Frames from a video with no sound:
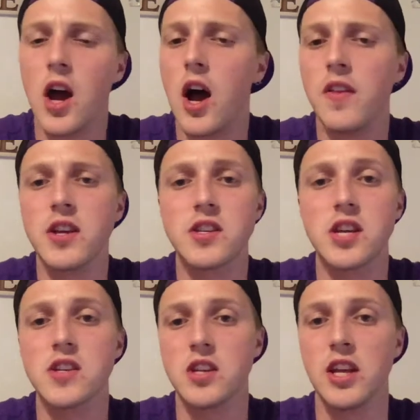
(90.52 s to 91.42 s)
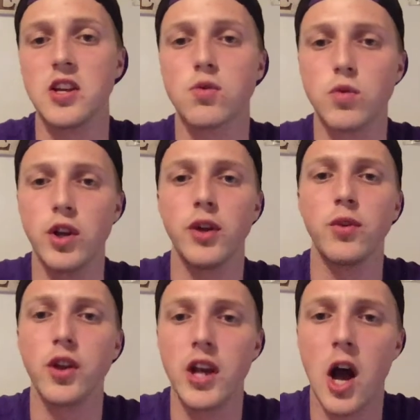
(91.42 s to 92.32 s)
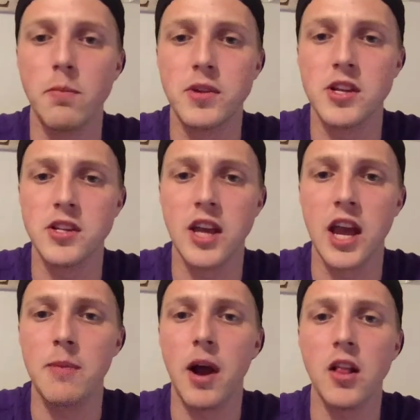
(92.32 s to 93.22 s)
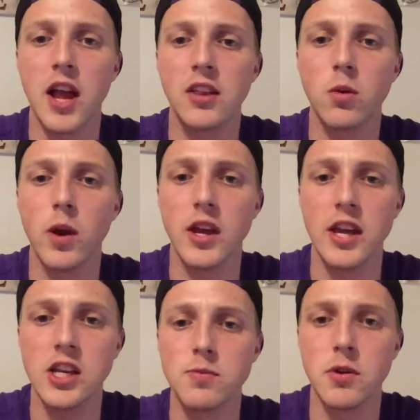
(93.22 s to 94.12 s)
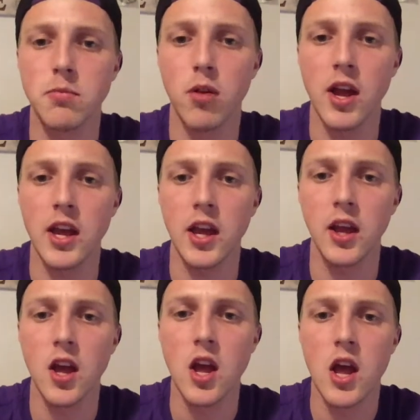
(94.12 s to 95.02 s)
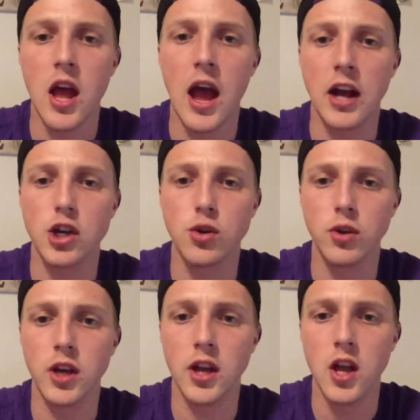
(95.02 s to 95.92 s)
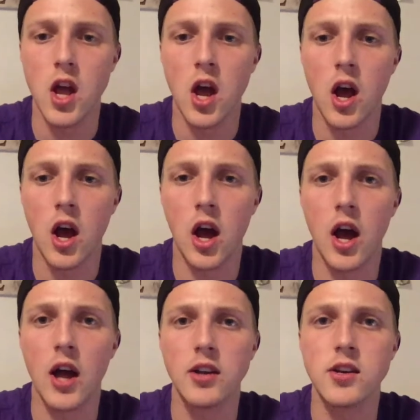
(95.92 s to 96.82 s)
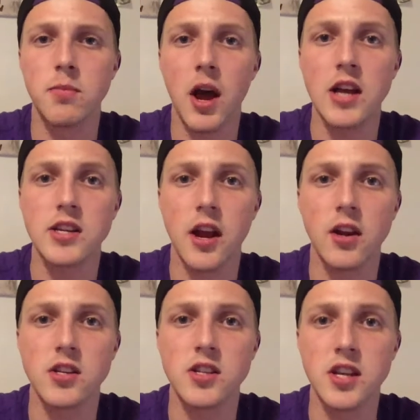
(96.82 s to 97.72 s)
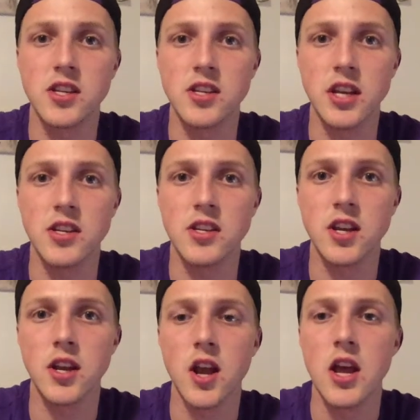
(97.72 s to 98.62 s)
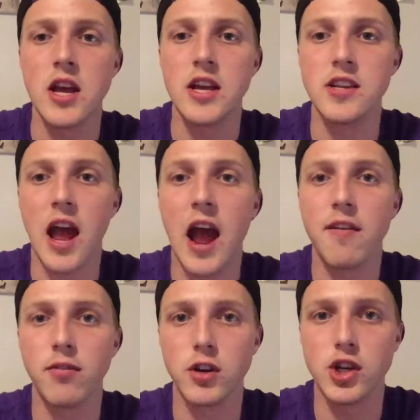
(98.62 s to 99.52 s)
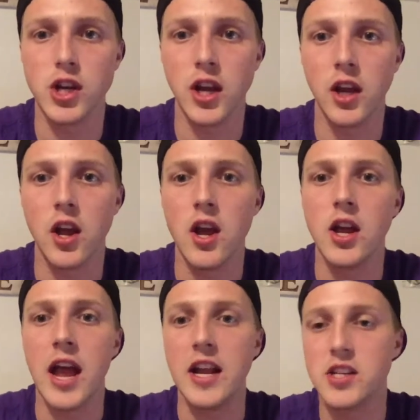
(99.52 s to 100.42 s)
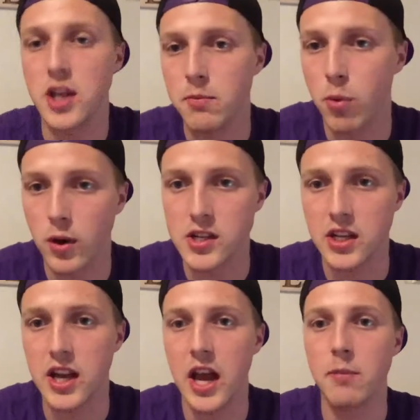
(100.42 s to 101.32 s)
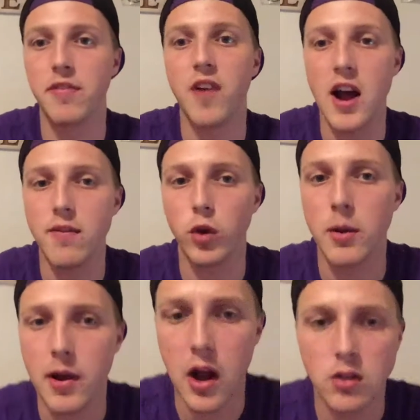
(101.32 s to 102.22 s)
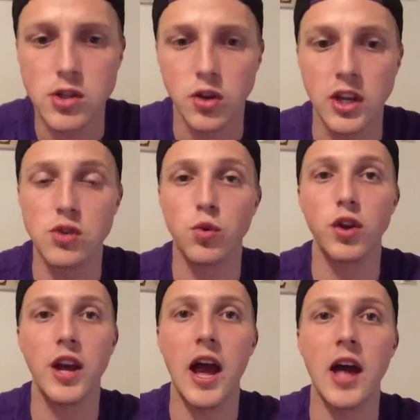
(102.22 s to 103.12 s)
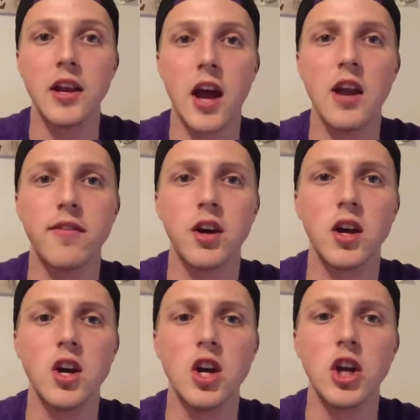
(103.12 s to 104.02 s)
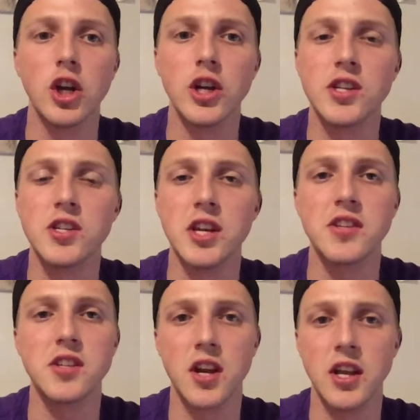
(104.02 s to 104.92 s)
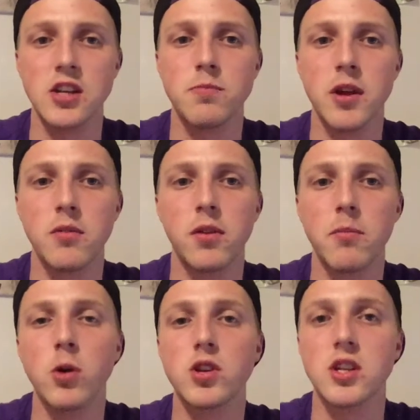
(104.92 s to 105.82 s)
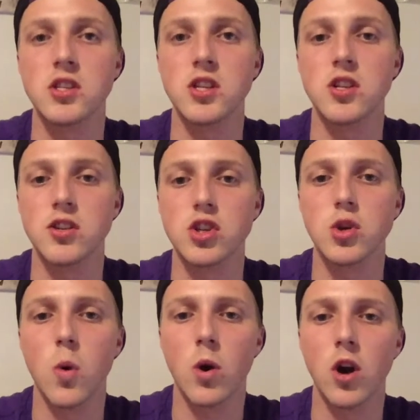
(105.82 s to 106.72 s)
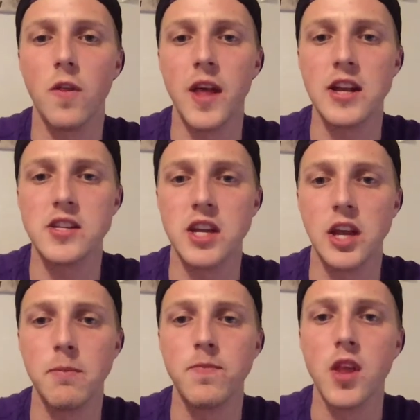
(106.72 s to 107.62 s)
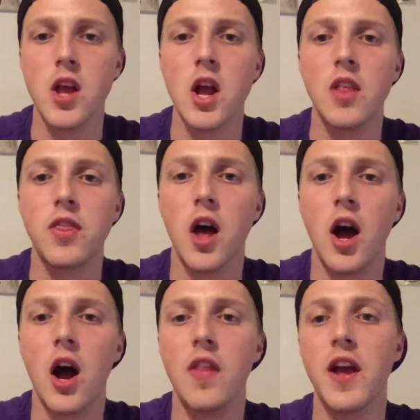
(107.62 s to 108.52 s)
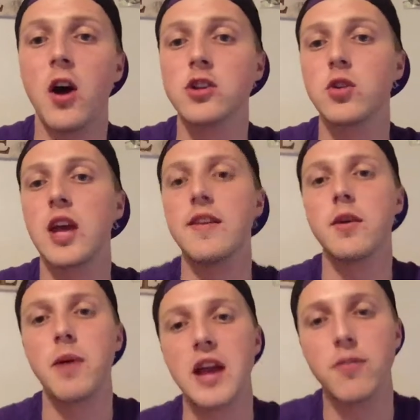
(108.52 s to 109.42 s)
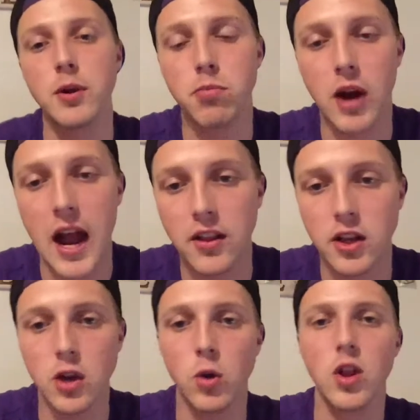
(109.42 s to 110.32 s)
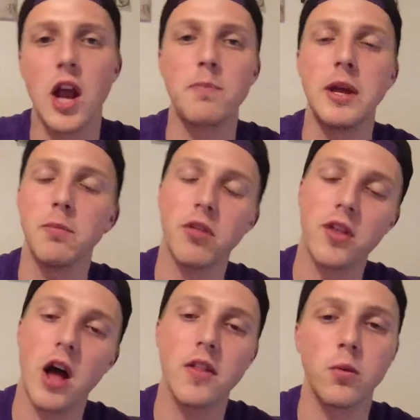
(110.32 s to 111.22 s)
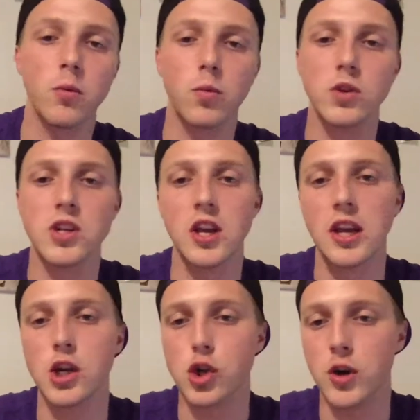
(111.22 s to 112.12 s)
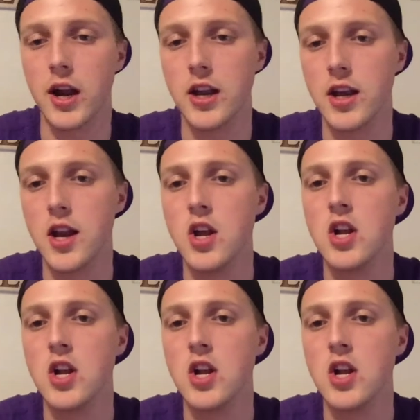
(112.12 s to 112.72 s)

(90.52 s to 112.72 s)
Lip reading: This season, he has really, really upped his game. I like the way he's been playing, actually. Tobias Harris this season is averaging 18 points a game, 5 rebounds. So he's really had kind of a good season, and he's been the most consistent scorer on that team. They also gave up Avery Bradley, who a lot of people thought was going to get traded.